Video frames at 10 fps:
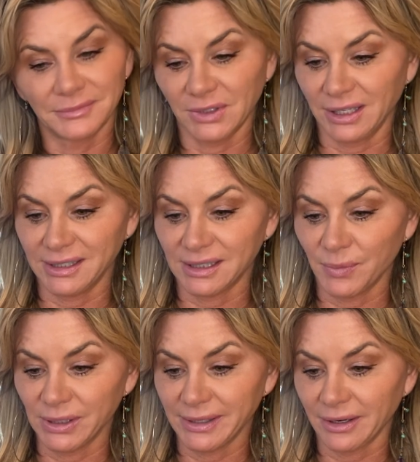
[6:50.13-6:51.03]
God, that's
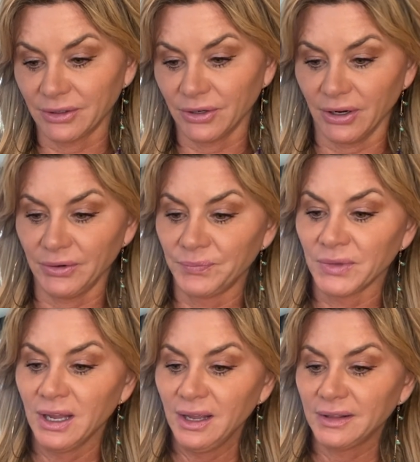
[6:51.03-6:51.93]
my second card.
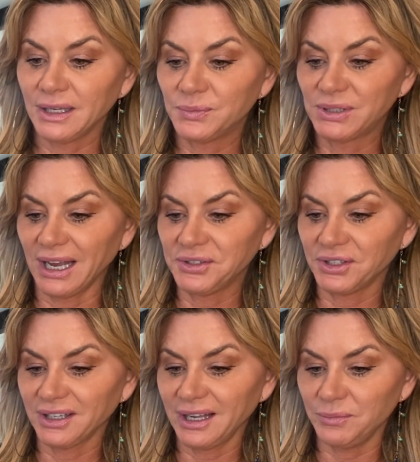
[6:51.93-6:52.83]
The
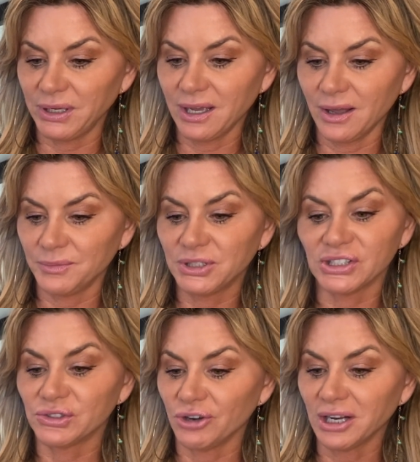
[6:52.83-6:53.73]
obsession can become
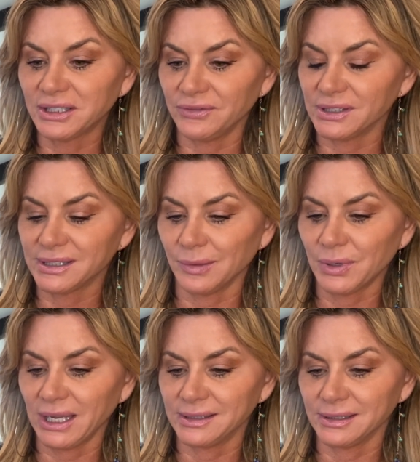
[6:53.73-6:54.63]
destructive in some
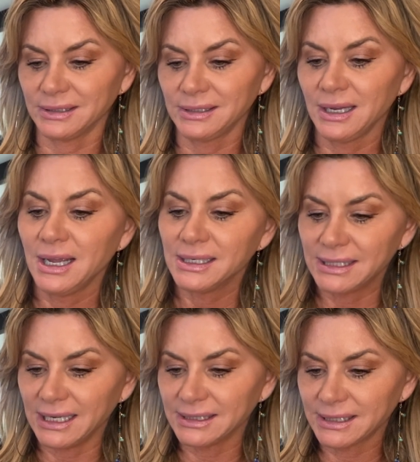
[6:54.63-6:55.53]
cases.
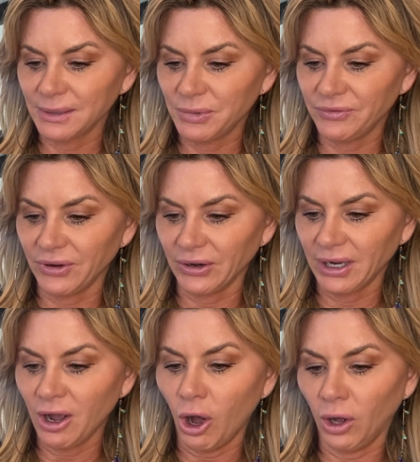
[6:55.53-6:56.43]
Tens can be
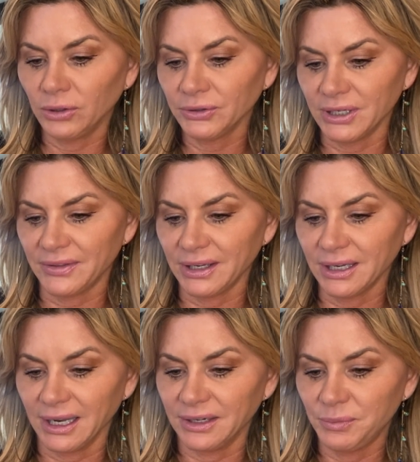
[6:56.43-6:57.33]
very all or nothing
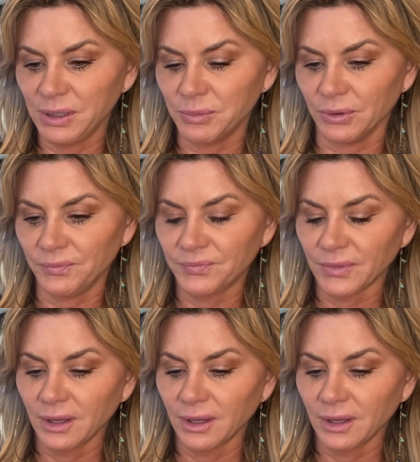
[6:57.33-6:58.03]
kind of people.